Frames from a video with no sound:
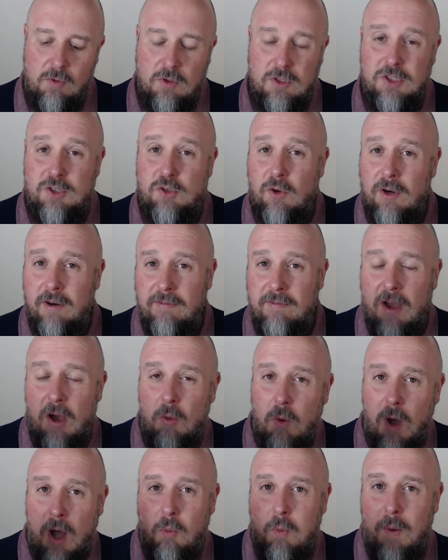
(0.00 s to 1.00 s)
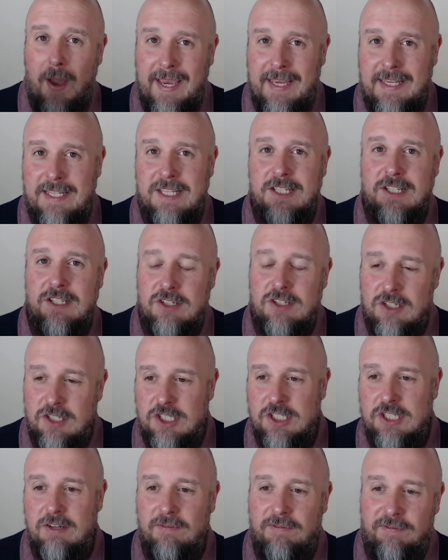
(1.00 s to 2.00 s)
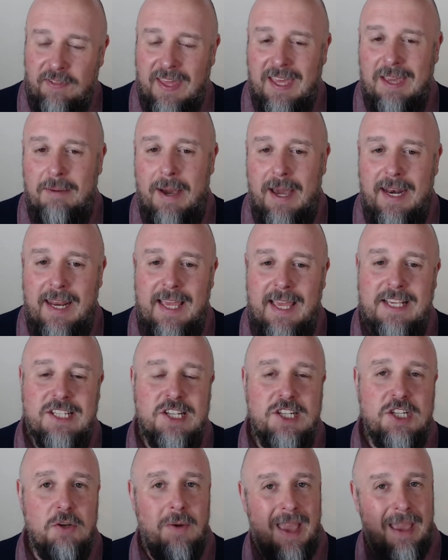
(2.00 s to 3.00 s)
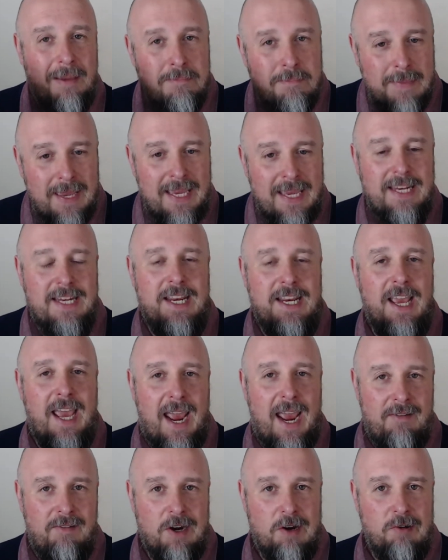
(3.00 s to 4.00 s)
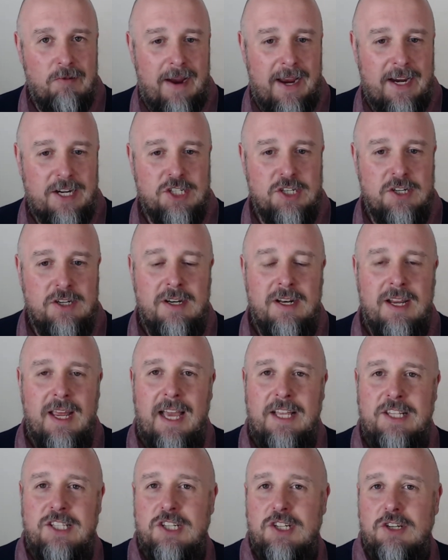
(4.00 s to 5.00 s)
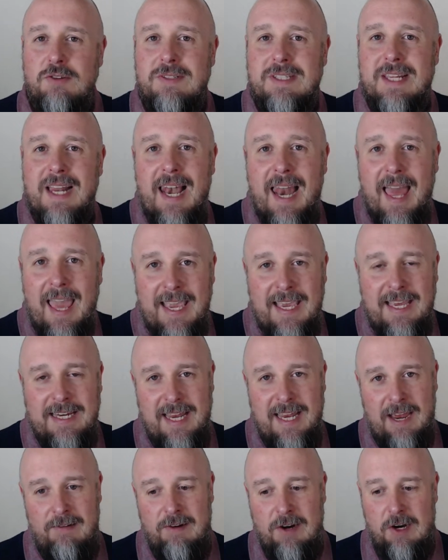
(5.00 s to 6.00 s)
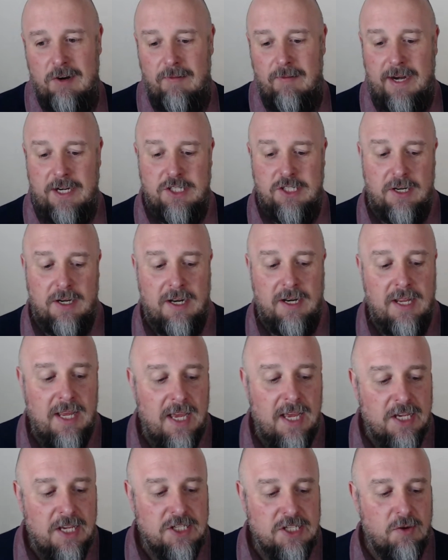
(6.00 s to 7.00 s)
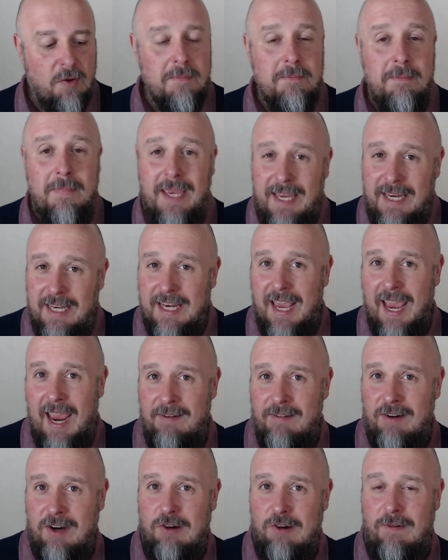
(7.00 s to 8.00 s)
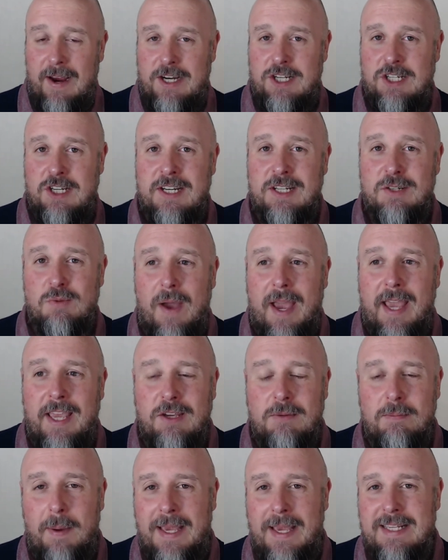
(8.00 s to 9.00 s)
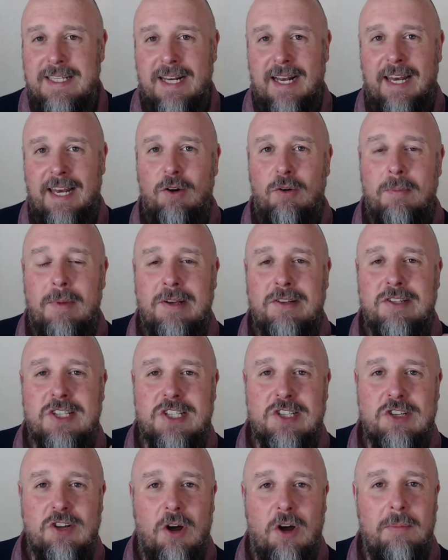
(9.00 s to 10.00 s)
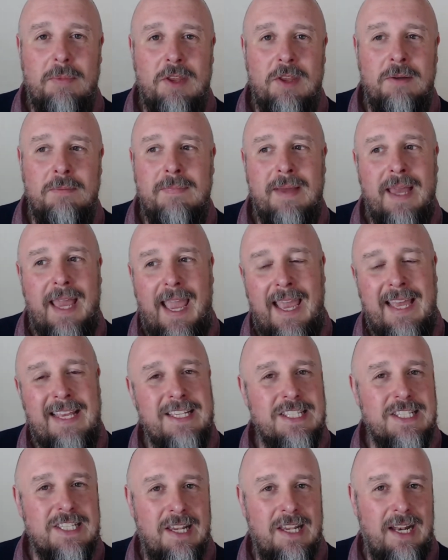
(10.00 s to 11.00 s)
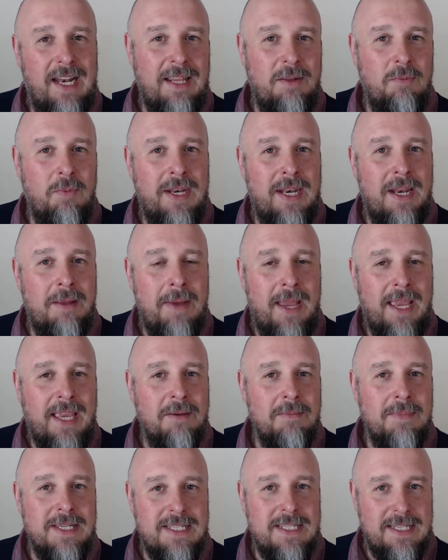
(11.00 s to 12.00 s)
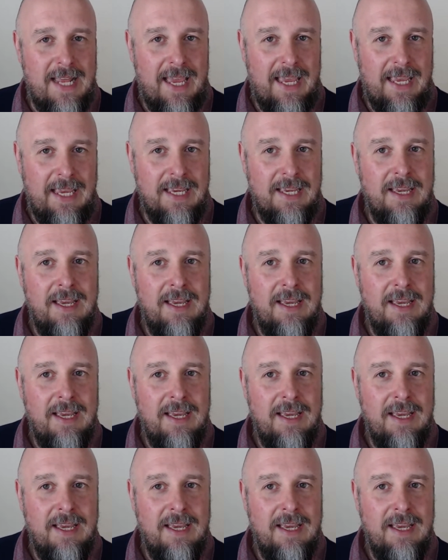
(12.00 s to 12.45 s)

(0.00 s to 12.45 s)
sort of a way to think about it is to do immediate error correction and to do delayed error correction. So immediate error correction is where you basically almost stop them instantly when they make a mistake.